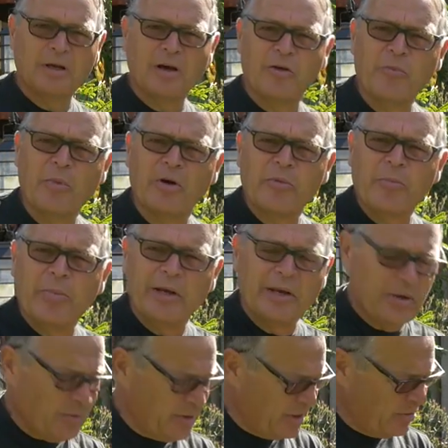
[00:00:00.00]
I've marked the
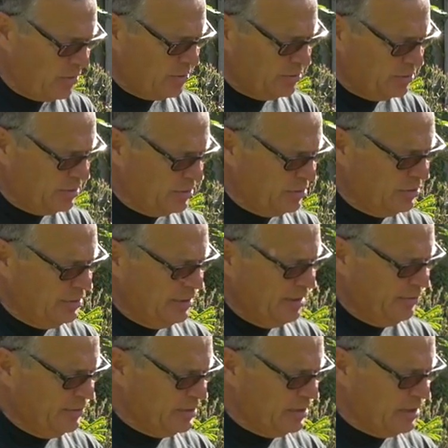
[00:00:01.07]
belly where I want to
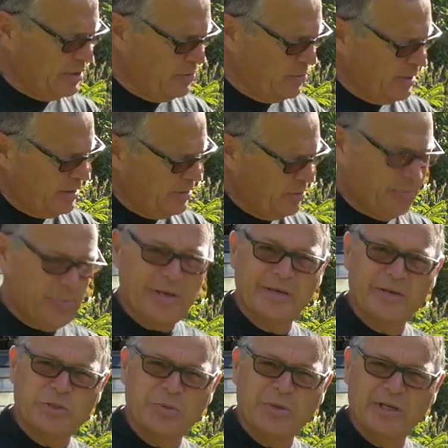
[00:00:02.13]
leave it alone, where there
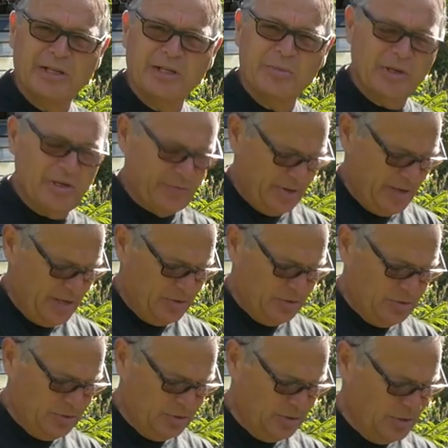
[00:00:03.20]
appears to be a little bit of a
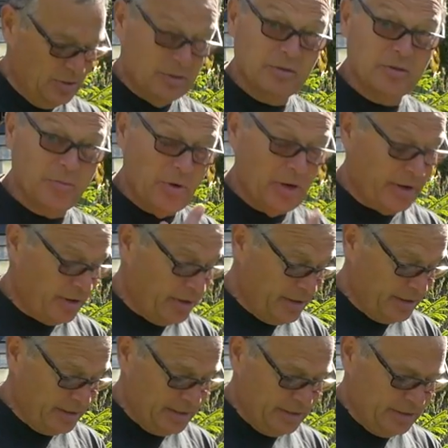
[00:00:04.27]
hinge, to my
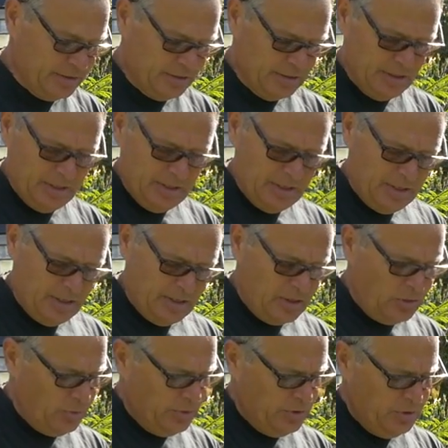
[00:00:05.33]
eye at least, and
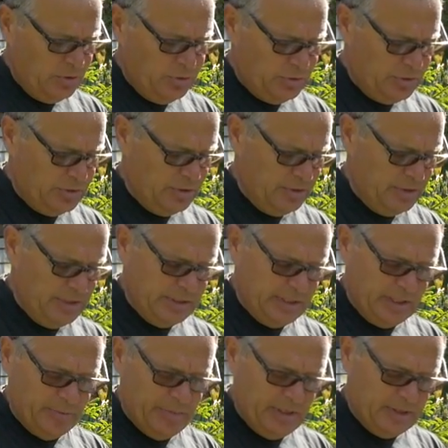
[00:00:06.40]
I'll reduce this
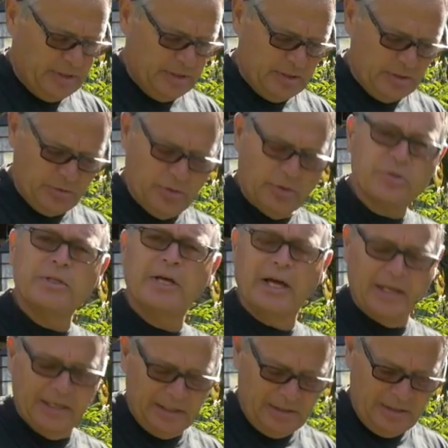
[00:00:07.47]
little bit across the
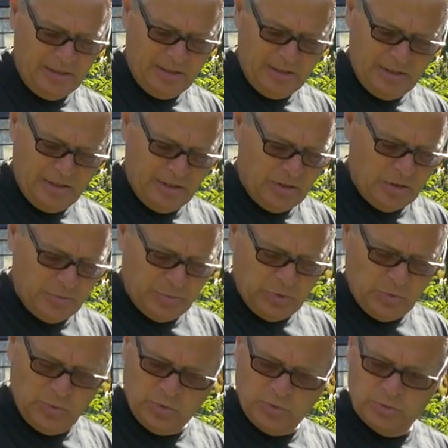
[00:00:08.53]
handle and up
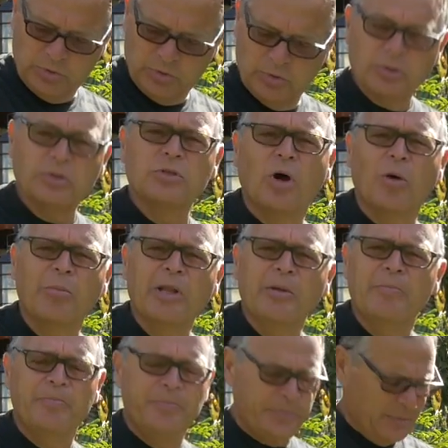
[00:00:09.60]
towards the top
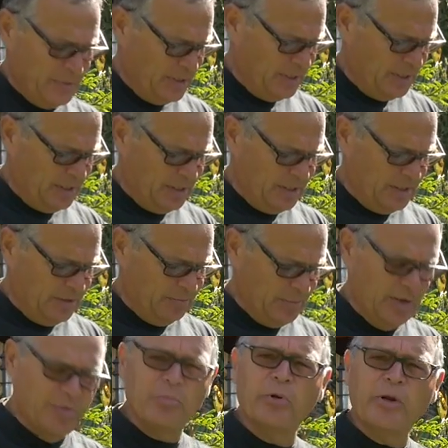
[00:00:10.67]
limb um,
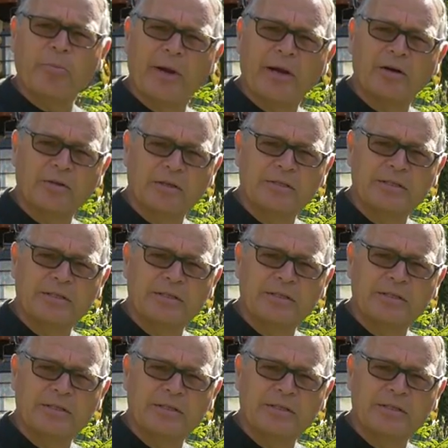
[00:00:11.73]
and put it back on the